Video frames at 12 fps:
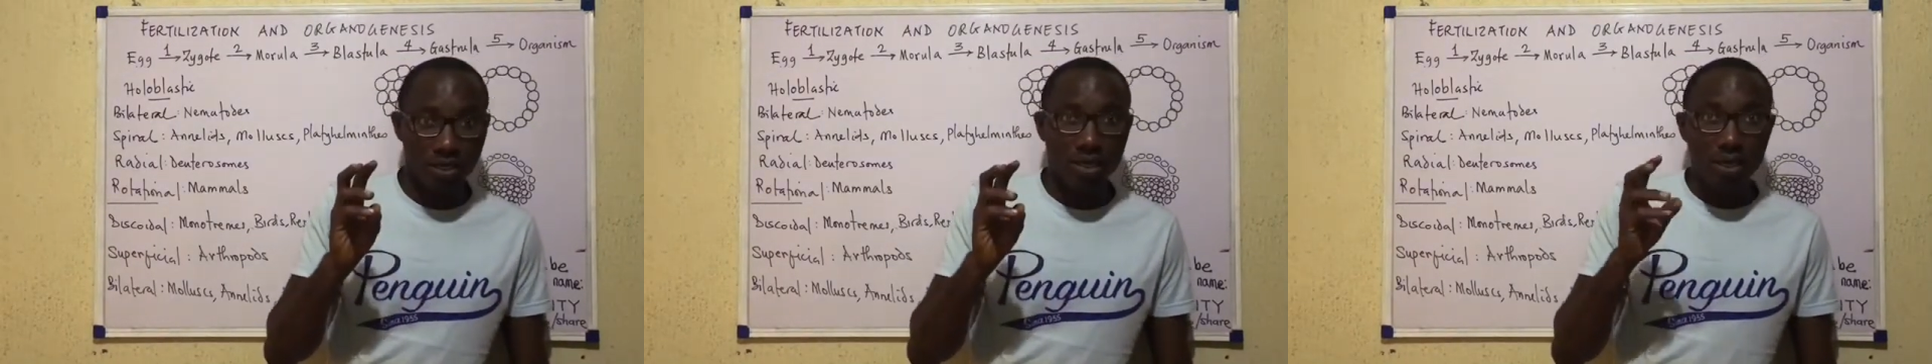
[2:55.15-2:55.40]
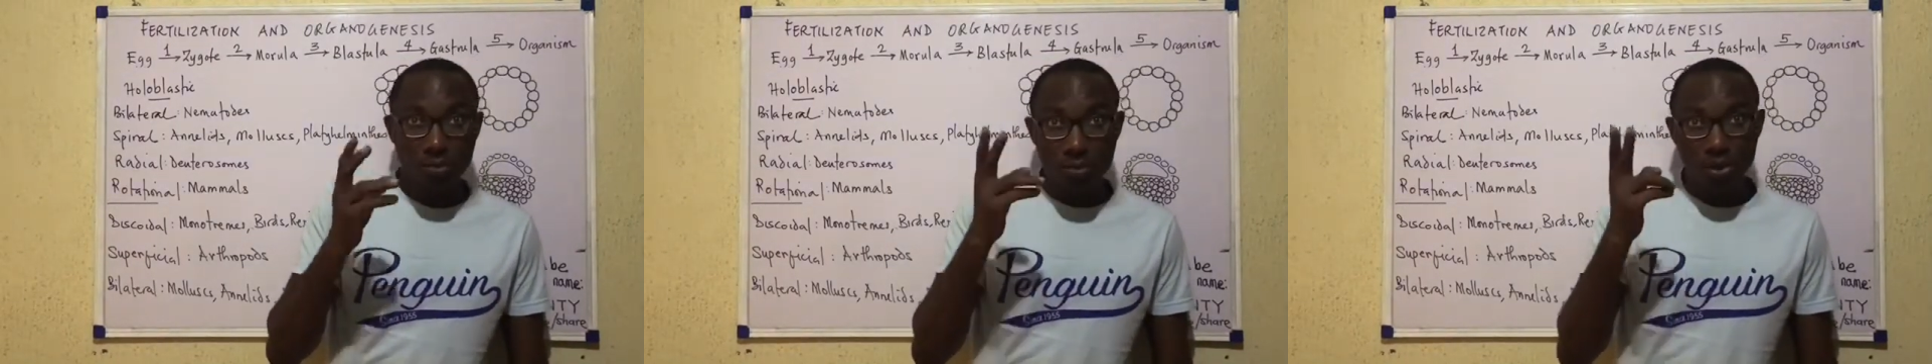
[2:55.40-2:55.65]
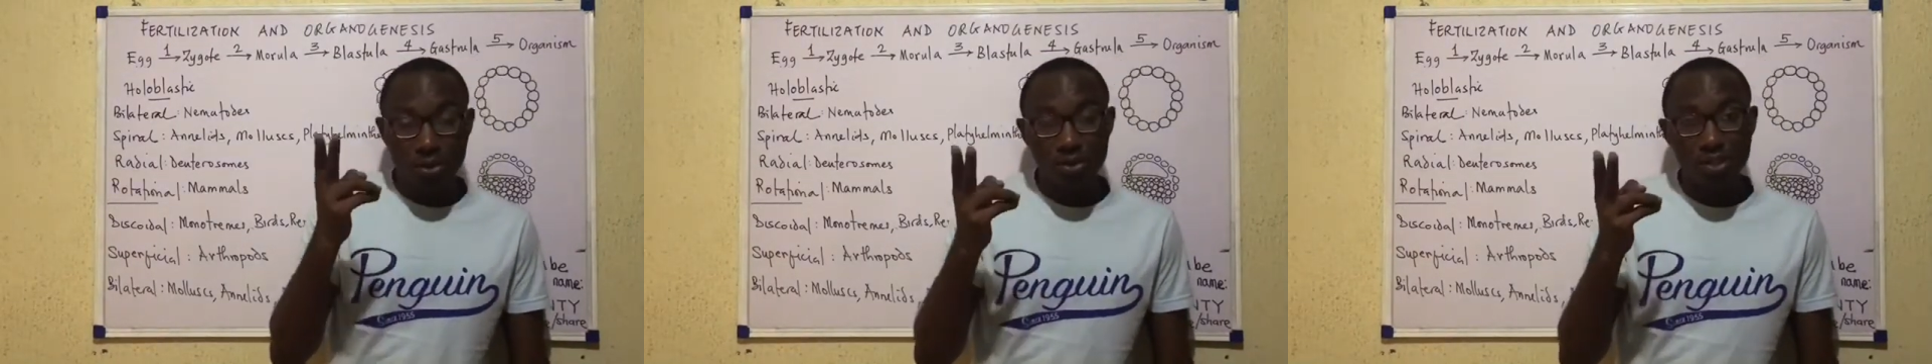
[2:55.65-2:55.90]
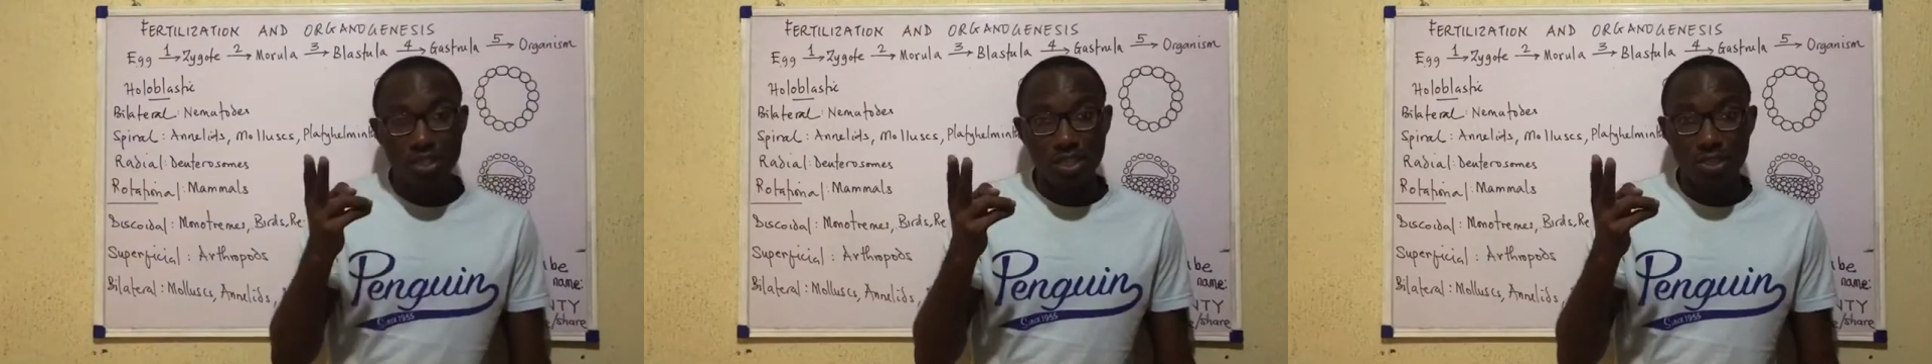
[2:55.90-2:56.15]
Because the
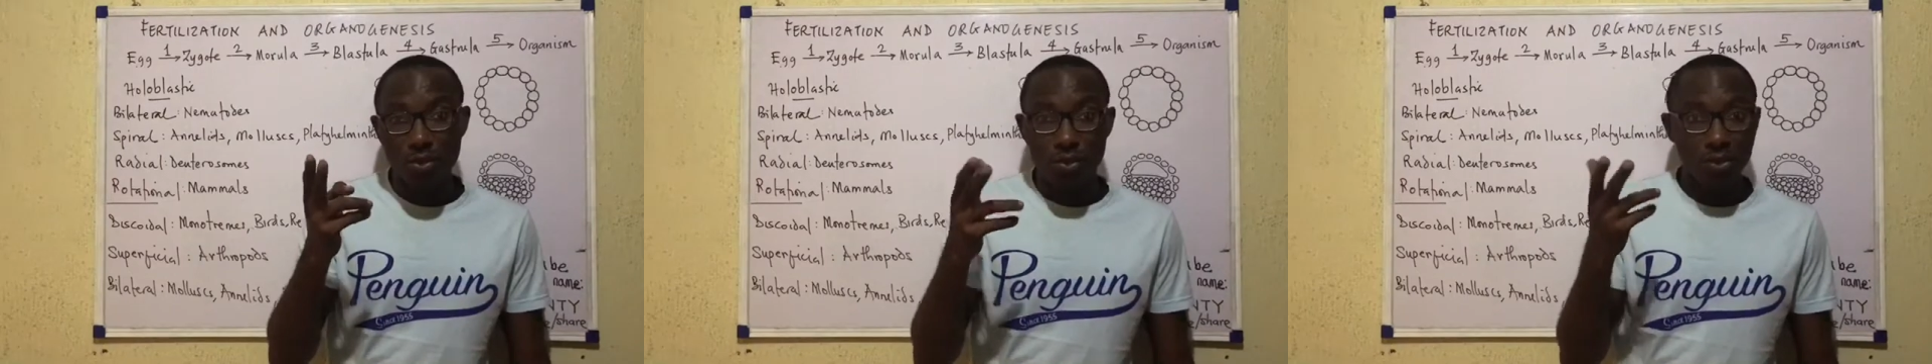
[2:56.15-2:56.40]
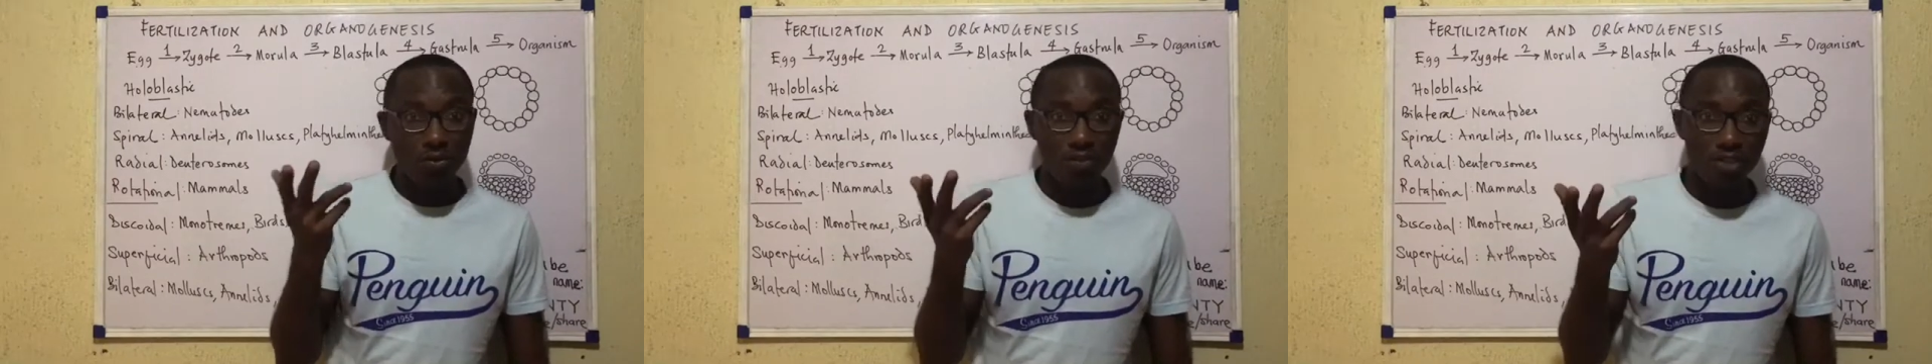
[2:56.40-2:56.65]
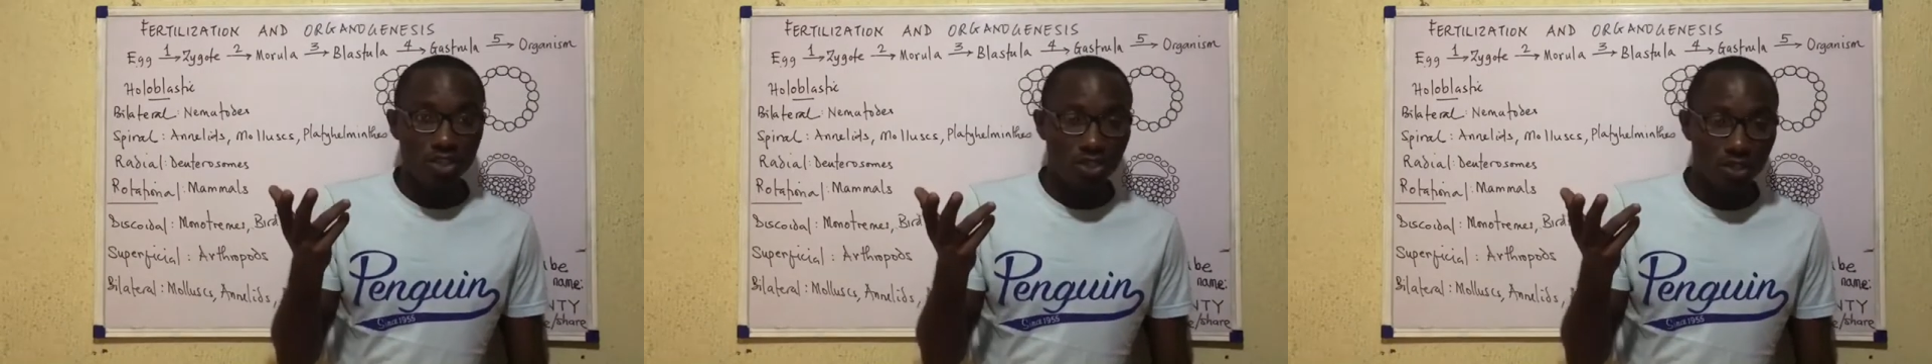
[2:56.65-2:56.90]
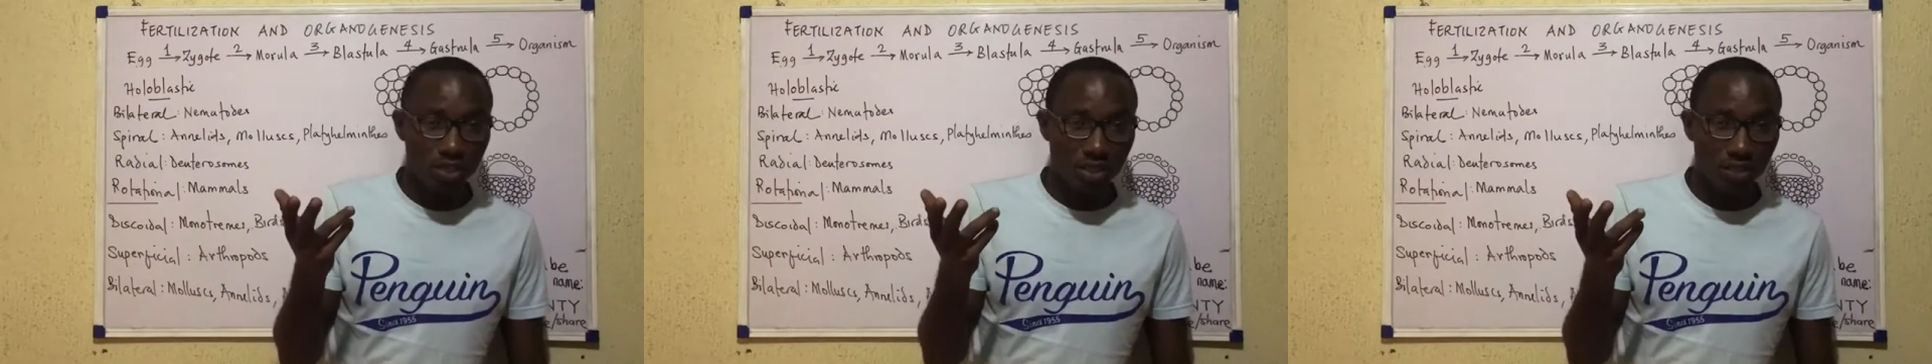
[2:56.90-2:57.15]
yolk finishes
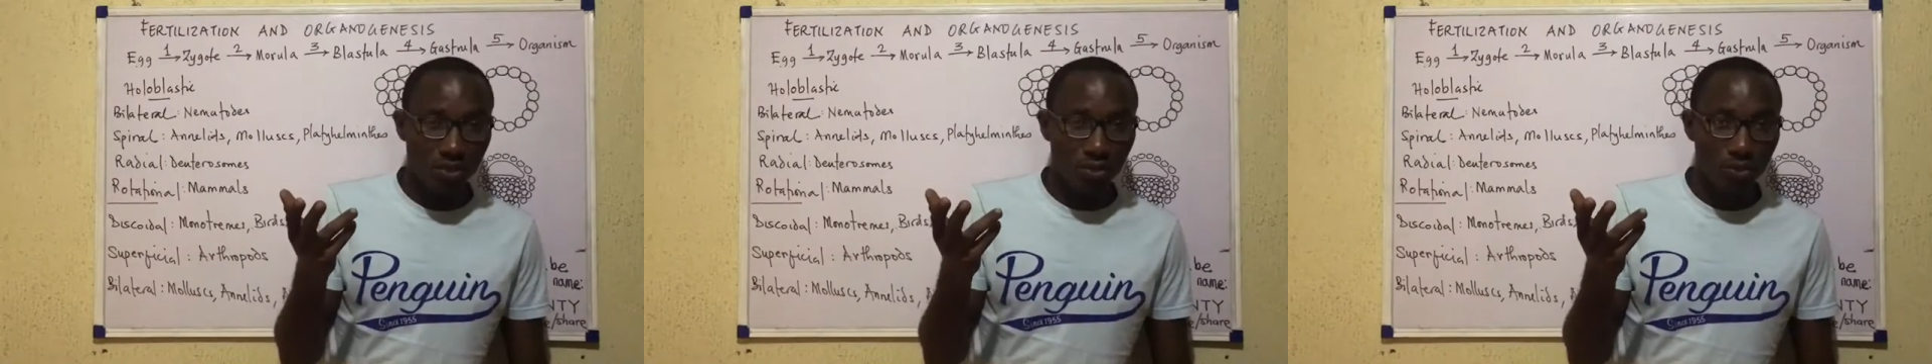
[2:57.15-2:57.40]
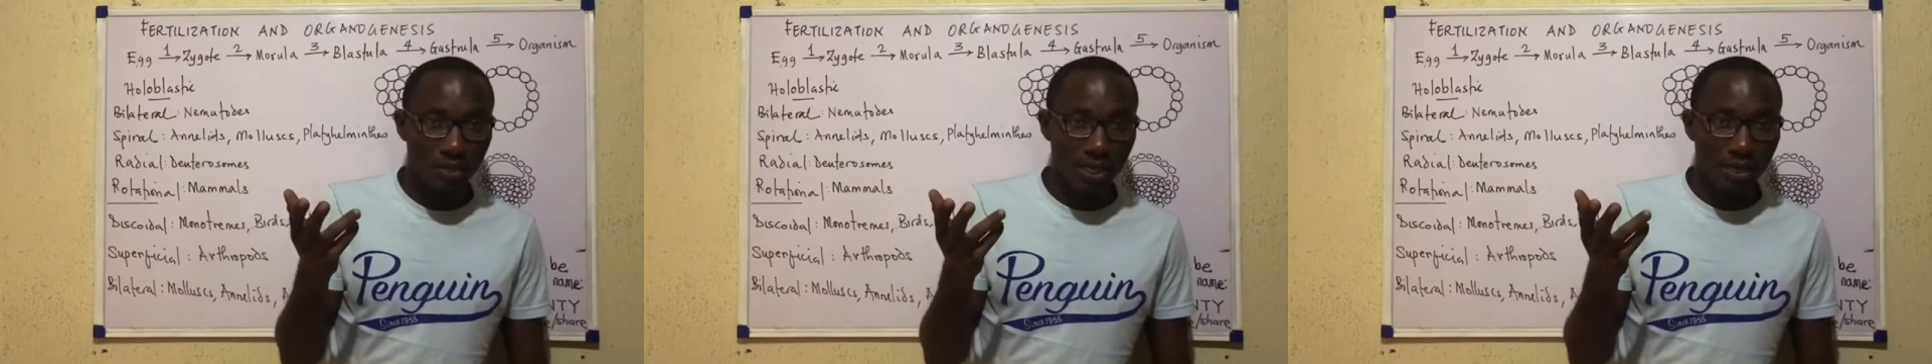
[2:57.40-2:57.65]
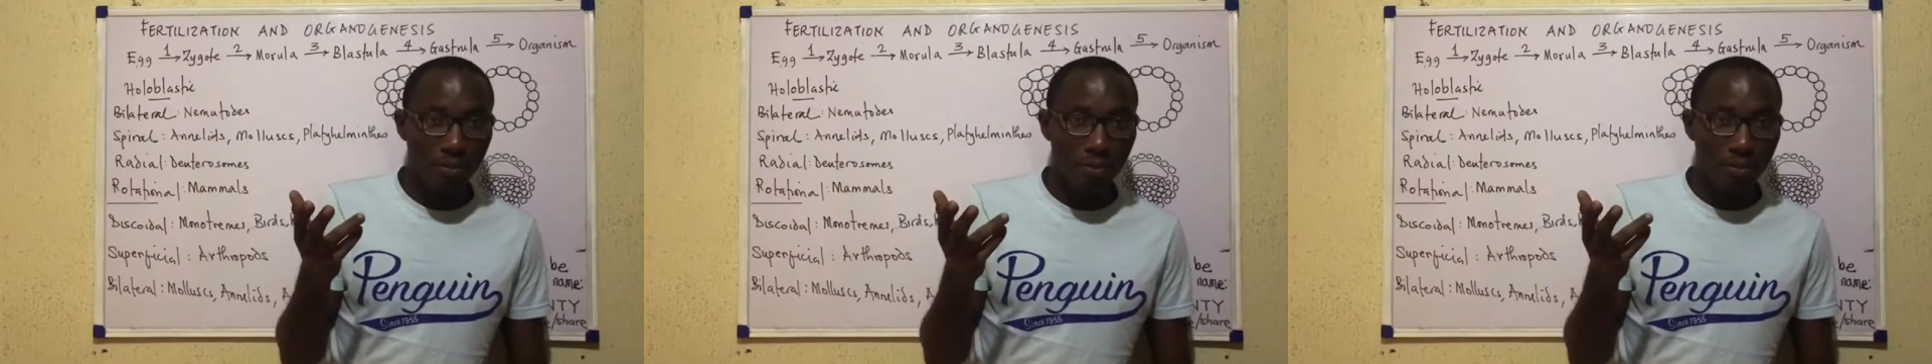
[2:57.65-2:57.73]
in no time